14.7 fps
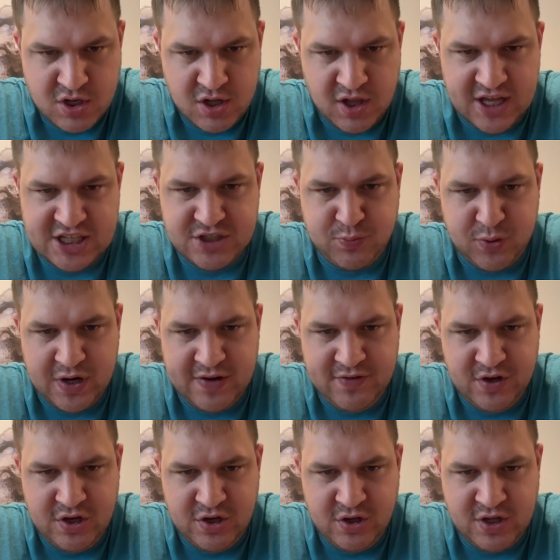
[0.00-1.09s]
Let's
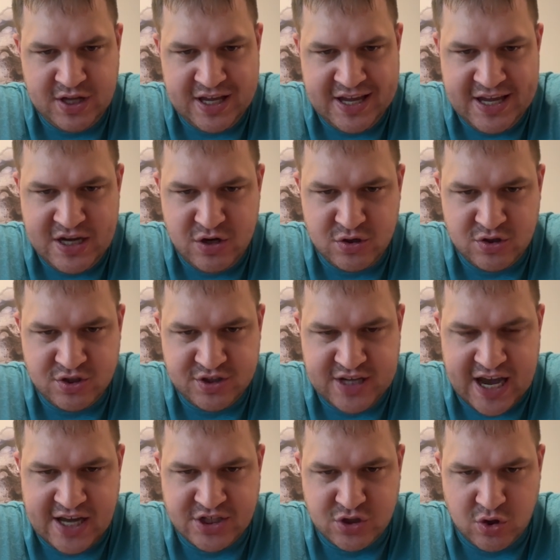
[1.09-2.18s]
preview the Eagles'
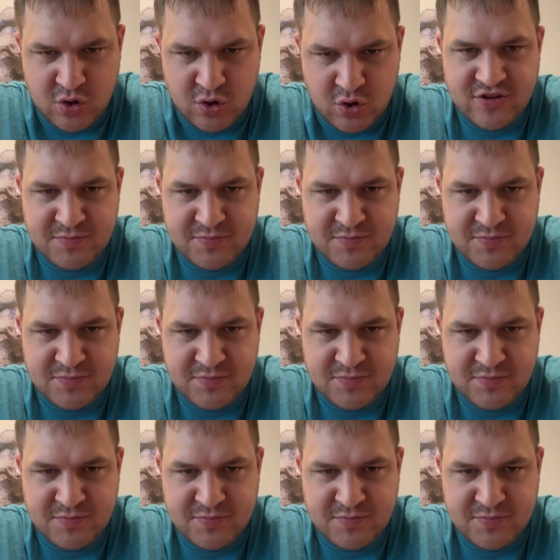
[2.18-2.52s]
schedule.